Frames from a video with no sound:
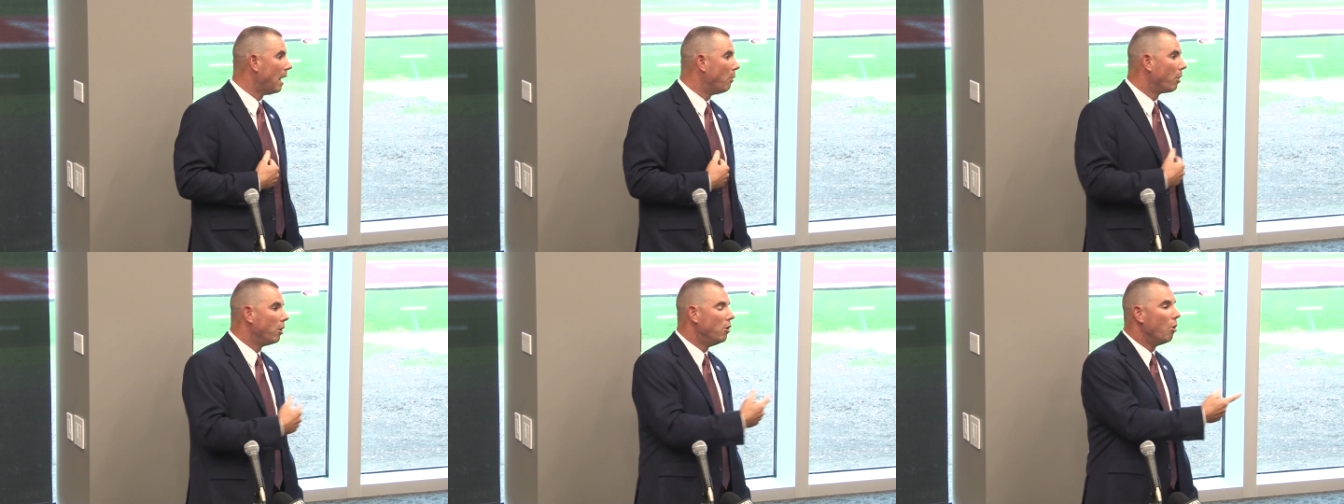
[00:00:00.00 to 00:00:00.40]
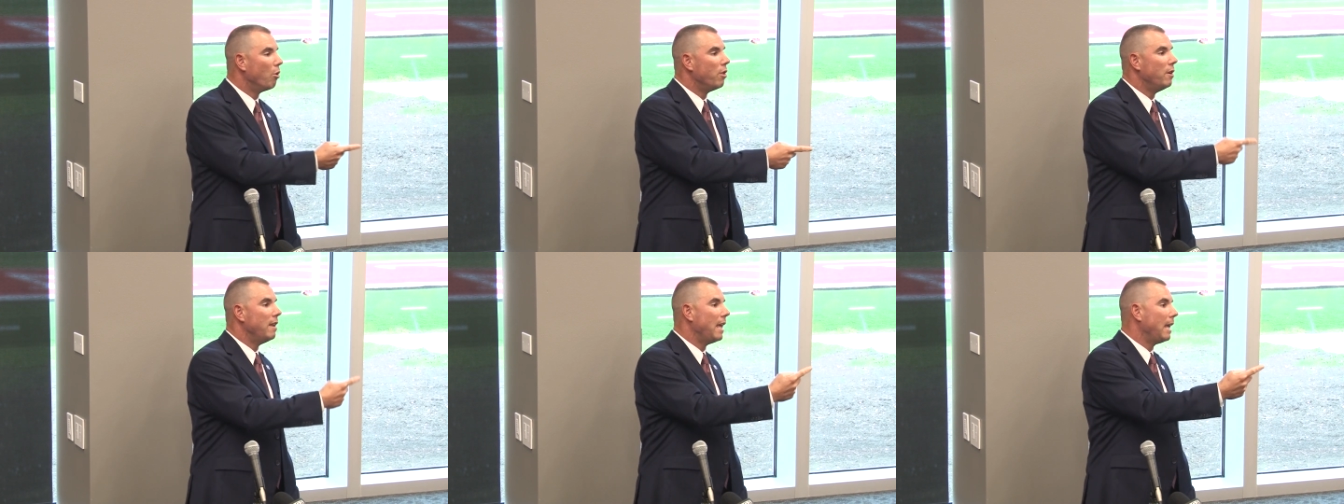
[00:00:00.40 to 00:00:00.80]
I want to know
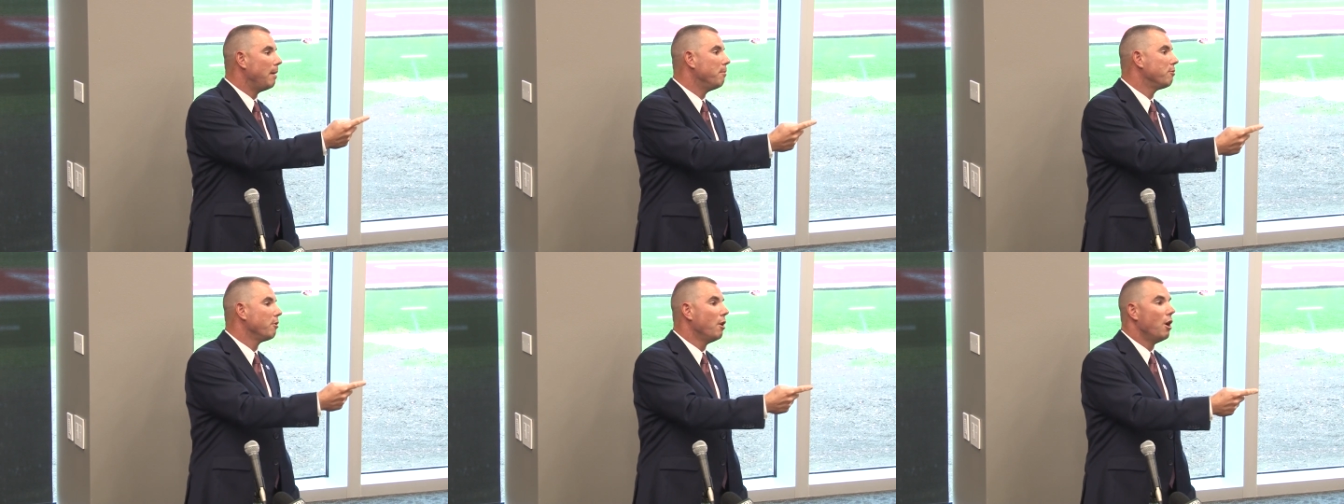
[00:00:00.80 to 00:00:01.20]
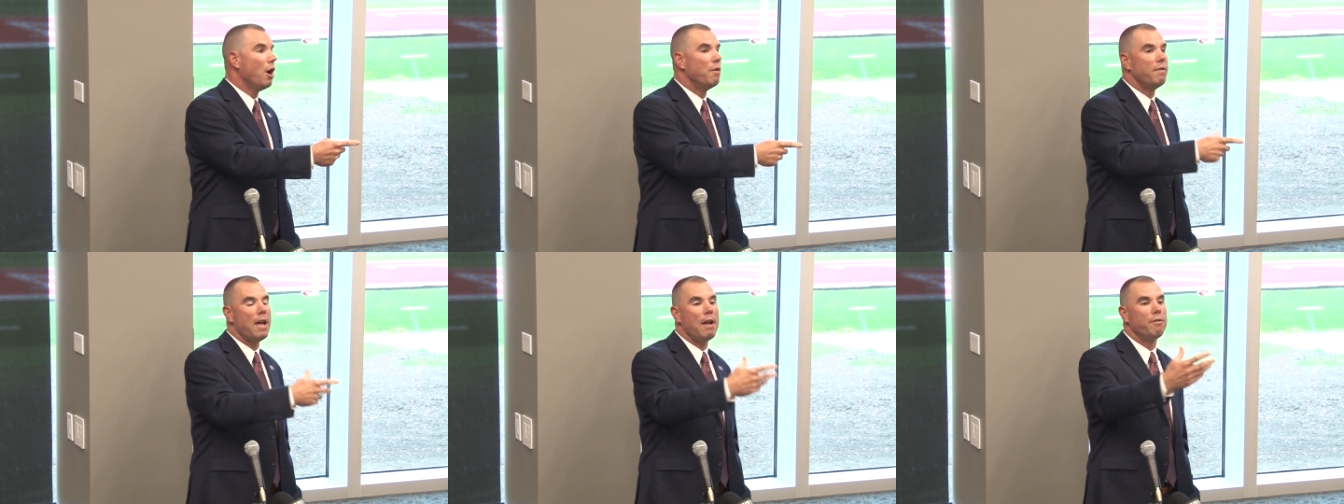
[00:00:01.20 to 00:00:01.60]
the names
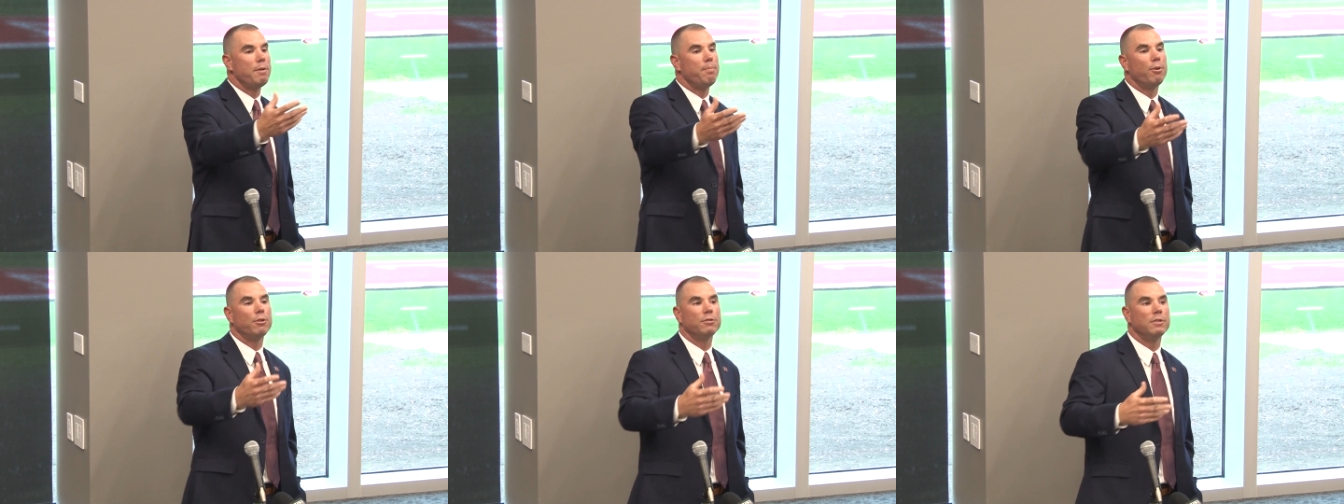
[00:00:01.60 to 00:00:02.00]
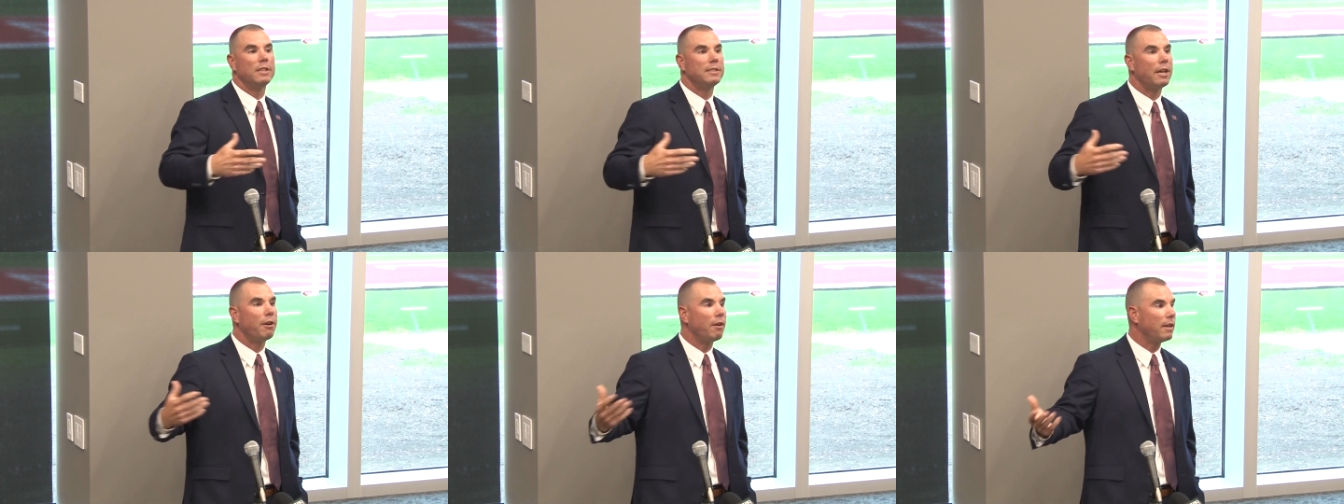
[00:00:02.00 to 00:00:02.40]
of every person
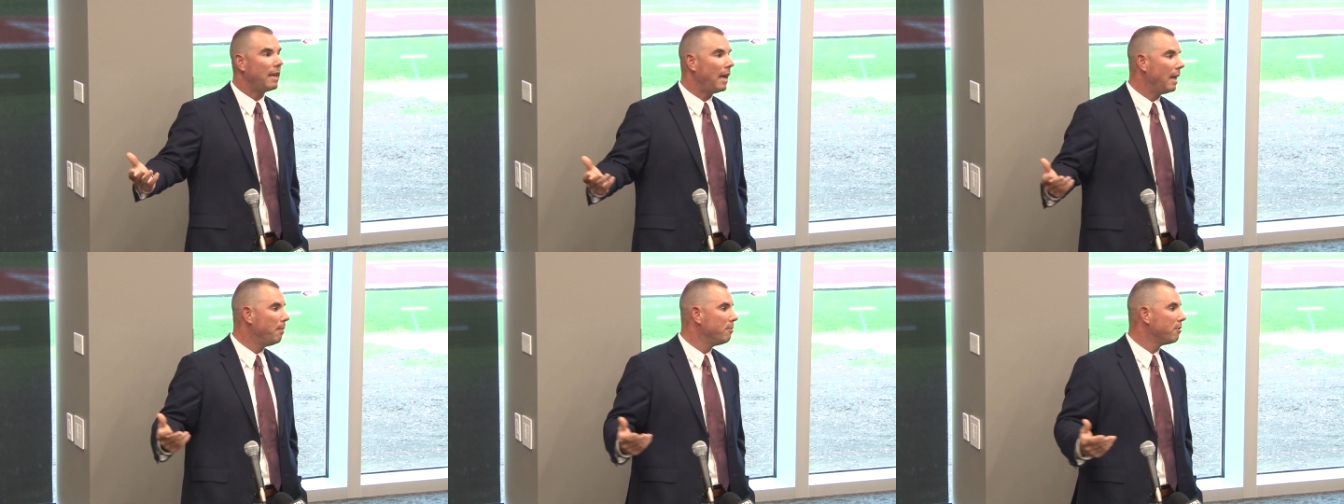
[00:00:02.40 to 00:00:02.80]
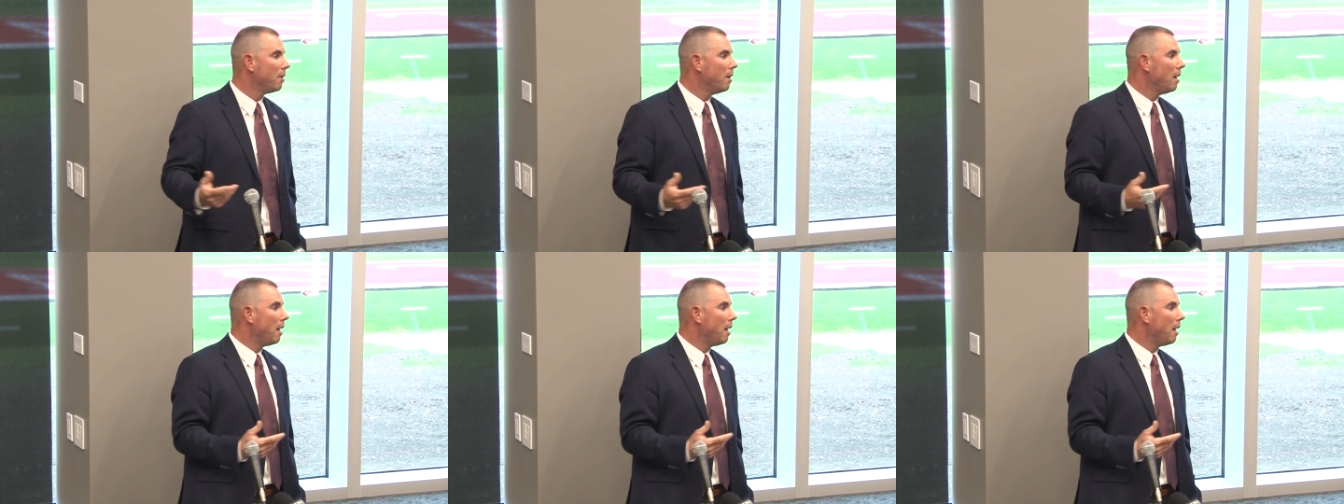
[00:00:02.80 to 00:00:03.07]
that's at our games,